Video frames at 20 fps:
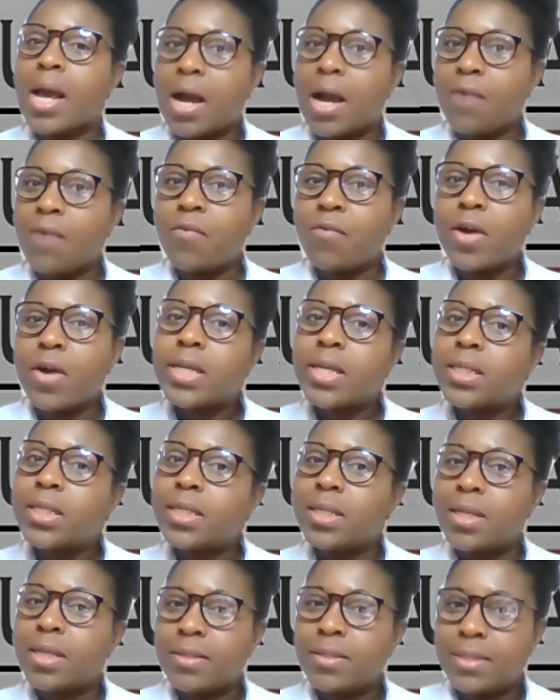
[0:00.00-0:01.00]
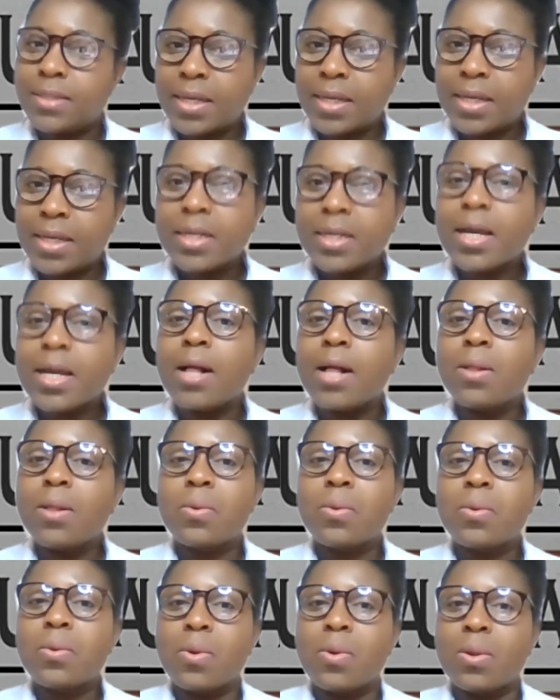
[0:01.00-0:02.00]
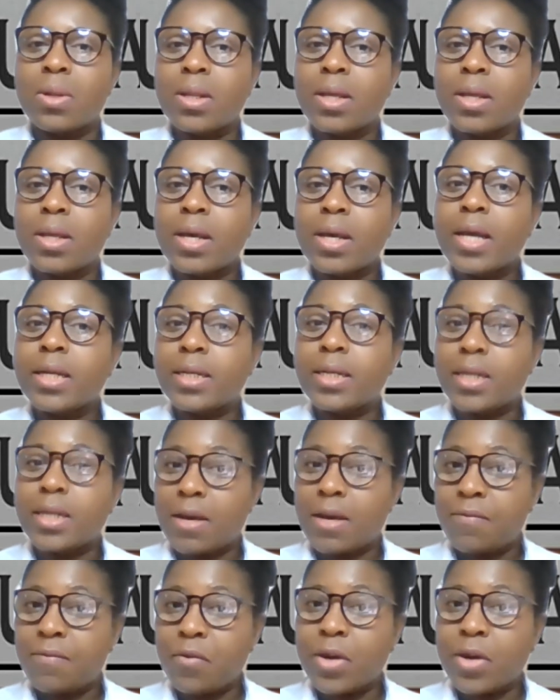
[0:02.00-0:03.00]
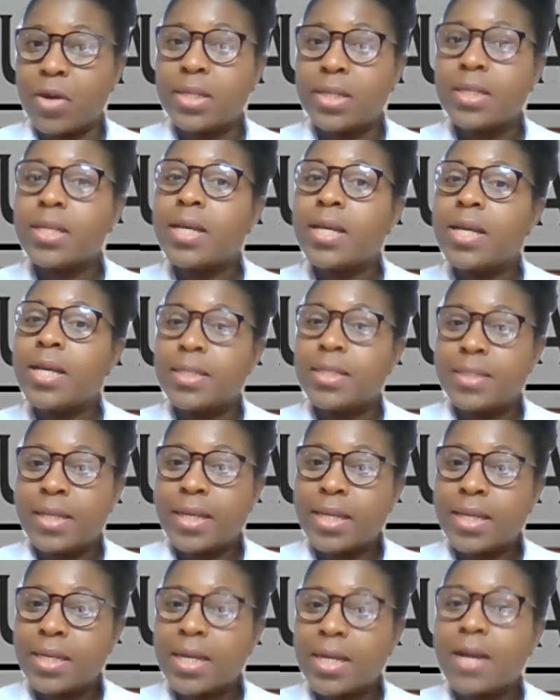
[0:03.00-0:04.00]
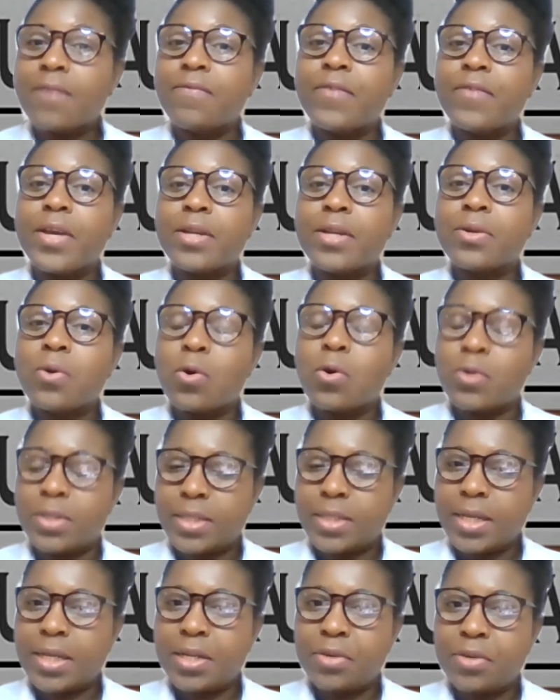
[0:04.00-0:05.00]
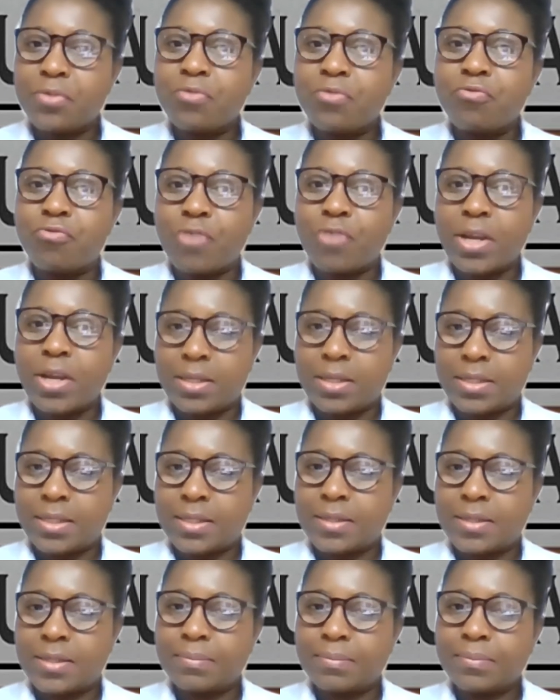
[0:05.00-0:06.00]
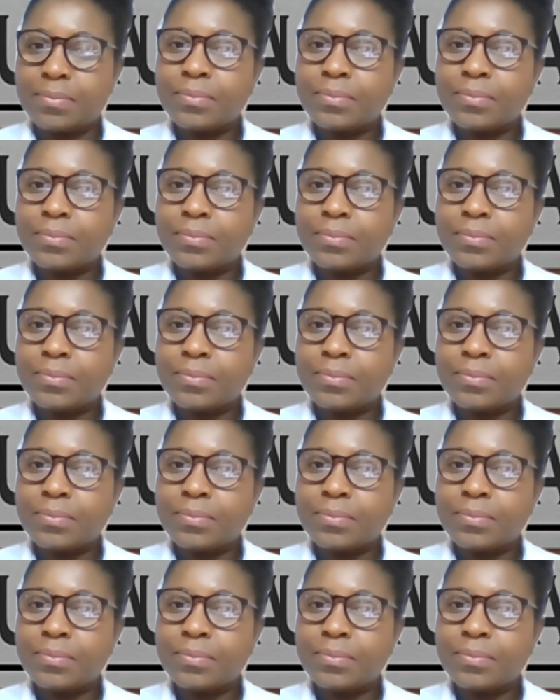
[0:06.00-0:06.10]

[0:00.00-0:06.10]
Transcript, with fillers: Avoid taking alcohol and avoid taking caffeine containing drinks.